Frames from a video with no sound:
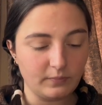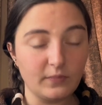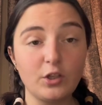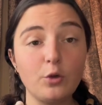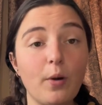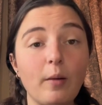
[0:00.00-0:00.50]

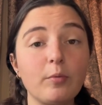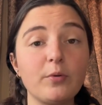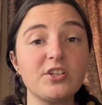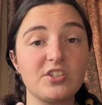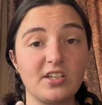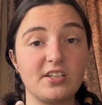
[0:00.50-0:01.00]
You probably
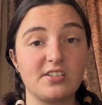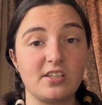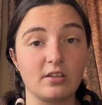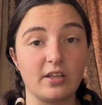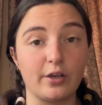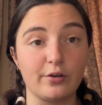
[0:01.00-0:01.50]
just need to see
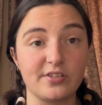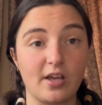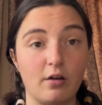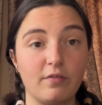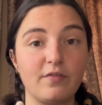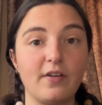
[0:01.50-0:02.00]
the light
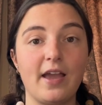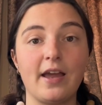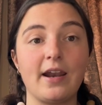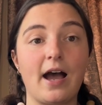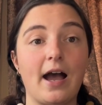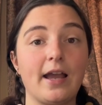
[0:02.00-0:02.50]
yourself.
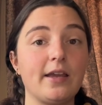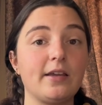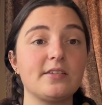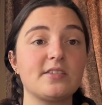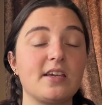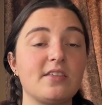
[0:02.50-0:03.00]
And
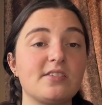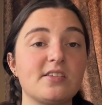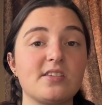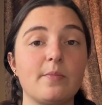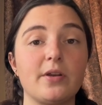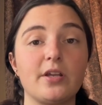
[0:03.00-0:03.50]
I say this as
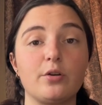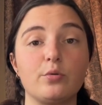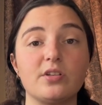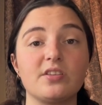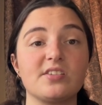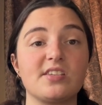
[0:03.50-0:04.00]
somebody who
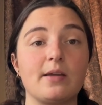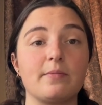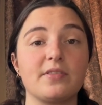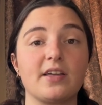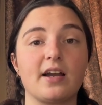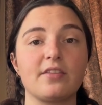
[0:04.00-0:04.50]
did the same
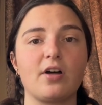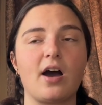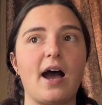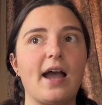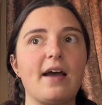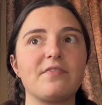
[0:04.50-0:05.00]
thing. I thought,
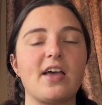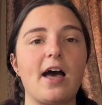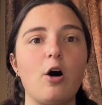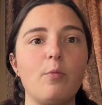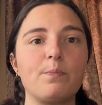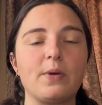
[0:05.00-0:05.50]
I have to
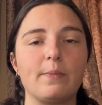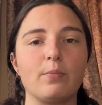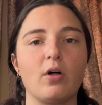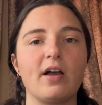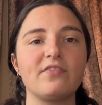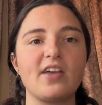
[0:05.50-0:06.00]
help
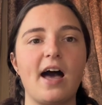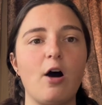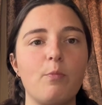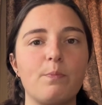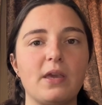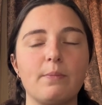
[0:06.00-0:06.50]
people. I have to
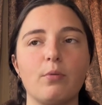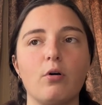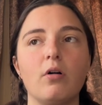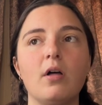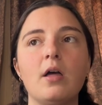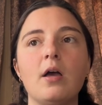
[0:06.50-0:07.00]
help
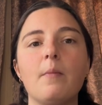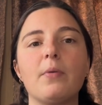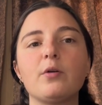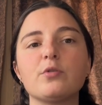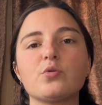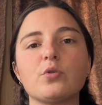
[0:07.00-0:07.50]
people. But
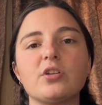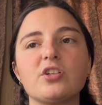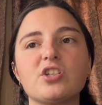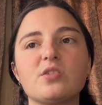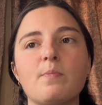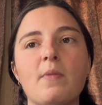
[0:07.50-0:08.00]
it was really
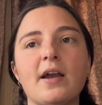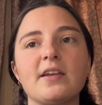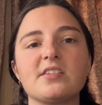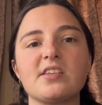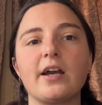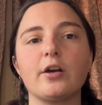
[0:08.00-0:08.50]
just my
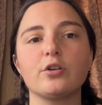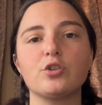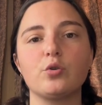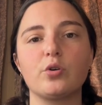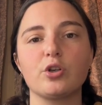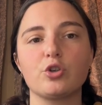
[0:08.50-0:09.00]
desire
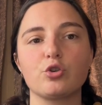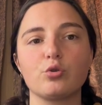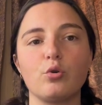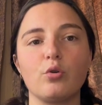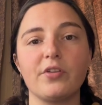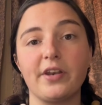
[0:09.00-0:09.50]
to
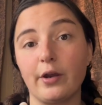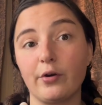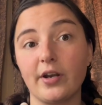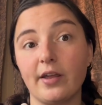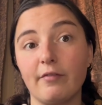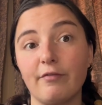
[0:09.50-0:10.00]
control the
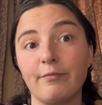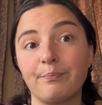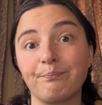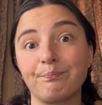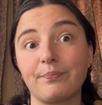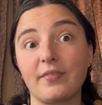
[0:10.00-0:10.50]
narrative
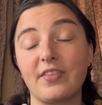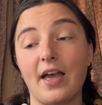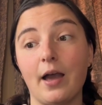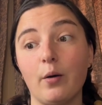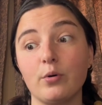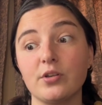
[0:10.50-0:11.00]

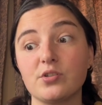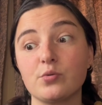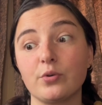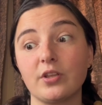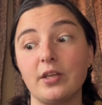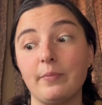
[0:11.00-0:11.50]
that was
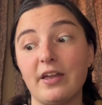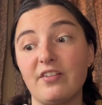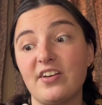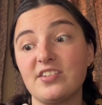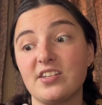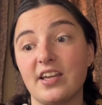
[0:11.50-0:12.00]
really
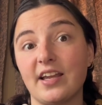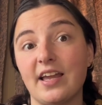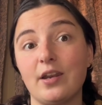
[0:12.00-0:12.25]
manifesting.